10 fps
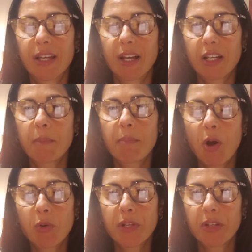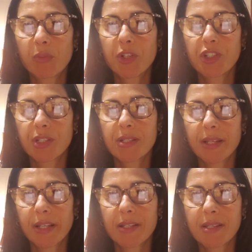component, which is
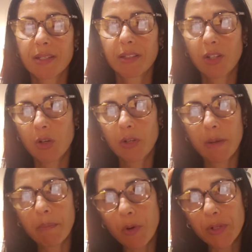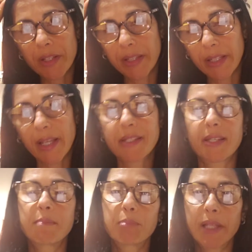like a silicone component that gets
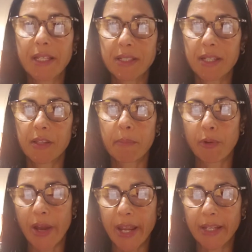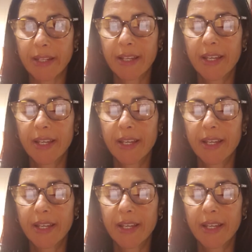implanted in the brain.